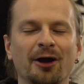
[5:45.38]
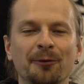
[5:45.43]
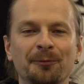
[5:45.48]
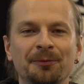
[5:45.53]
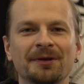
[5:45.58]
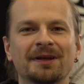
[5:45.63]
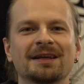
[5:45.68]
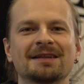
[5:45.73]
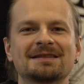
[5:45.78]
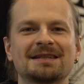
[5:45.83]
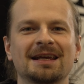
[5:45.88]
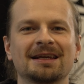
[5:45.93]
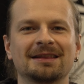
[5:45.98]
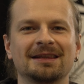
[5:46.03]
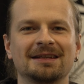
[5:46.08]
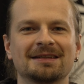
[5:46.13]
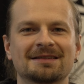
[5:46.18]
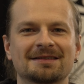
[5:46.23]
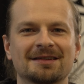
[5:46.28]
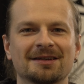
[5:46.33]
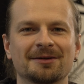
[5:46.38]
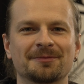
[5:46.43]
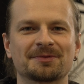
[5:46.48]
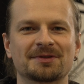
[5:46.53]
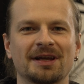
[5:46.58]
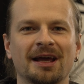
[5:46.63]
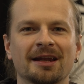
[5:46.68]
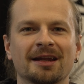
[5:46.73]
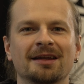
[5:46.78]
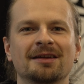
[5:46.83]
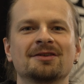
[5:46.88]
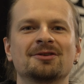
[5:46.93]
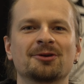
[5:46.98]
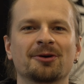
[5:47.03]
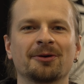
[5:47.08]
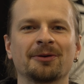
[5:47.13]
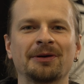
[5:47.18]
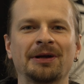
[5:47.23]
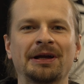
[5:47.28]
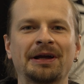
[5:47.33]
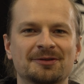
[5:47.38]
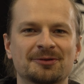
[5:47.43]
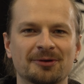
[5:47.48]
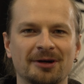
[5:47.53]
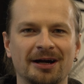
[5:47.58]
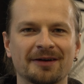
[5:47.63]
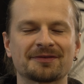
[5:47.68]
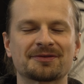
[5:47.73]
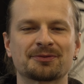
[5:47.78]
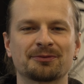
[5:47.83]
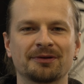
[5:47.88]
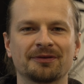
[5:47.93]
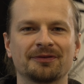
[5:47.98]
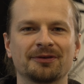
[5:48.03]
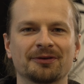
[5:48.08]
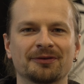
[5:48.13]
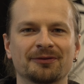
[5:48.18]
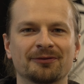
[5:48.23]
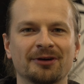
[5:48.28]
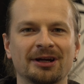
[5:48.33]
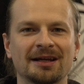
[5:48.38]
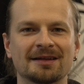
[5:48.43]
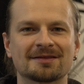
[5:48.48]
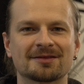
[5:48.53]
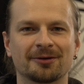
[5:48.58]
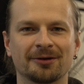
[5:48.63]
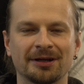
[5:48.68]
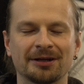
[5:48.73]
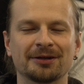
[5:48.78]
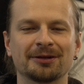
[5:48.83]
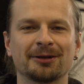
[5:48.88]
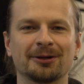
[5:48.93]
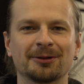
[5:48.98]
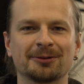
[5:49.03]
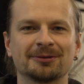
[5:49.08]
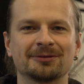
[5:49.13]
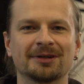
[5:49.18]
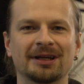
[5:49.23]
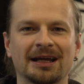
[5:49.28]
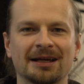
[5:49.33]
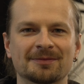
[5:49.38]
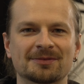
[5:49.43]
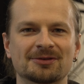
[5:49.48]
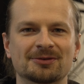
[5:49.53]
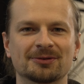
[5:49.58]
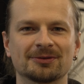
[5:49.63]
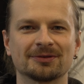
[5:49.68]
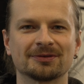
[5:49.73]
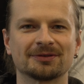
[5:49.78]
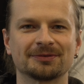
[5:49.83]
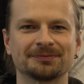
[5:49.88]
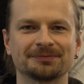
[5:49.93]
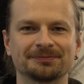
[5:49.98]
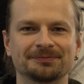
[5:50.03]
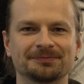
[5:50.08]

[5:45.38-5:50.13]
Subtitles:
hope you can take these tips and enjoy drafts with your friends or your local game stores.